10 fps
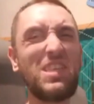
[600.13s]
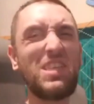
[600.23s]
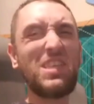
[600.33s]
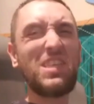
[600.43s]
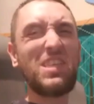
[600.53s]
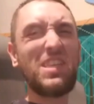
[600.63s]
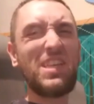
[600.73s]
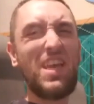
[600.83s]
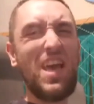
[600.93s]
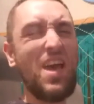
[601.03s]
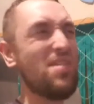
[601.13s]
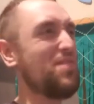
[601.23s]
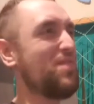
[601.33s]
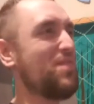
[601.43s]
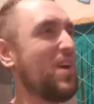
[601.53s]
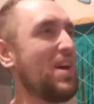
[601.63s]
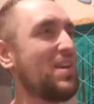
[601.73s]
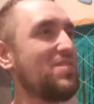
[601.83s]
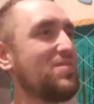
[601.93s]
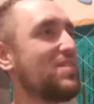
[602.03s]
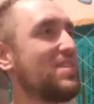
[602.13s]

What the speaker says: Basically an F5.